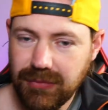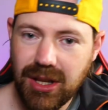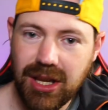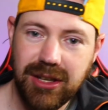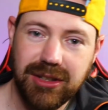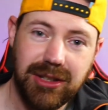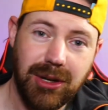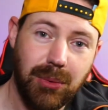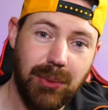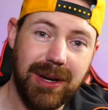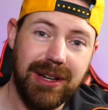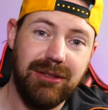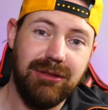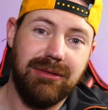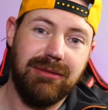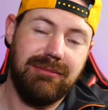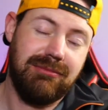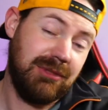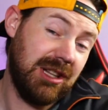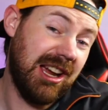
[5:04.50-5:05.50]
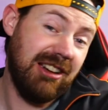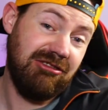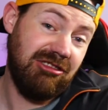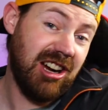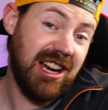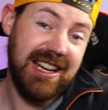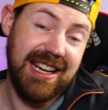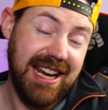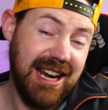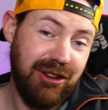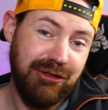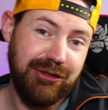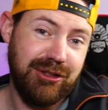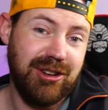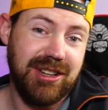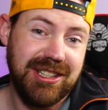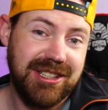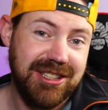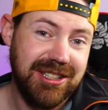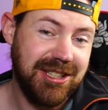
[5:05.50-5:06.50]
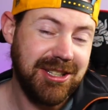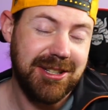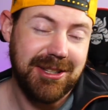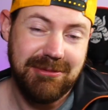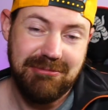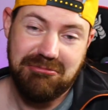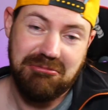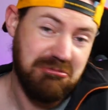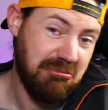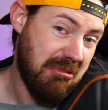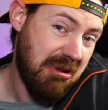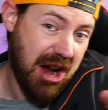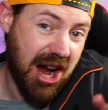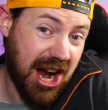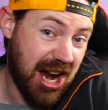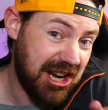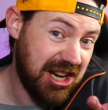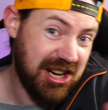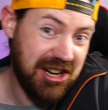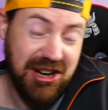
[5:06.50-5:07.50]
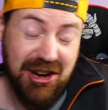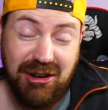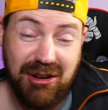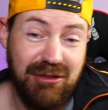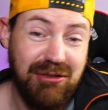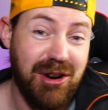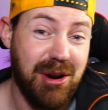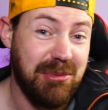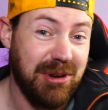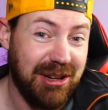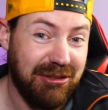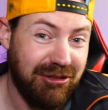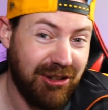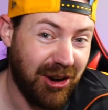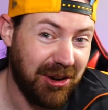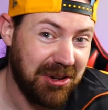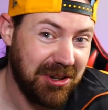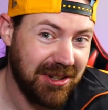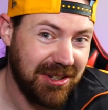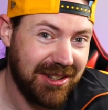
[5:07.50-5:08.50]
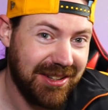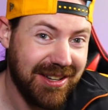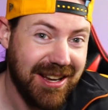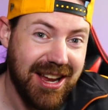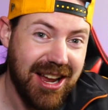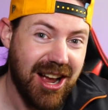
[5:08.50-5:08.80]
So when, like right now for instance, I don't know if I'm in focus.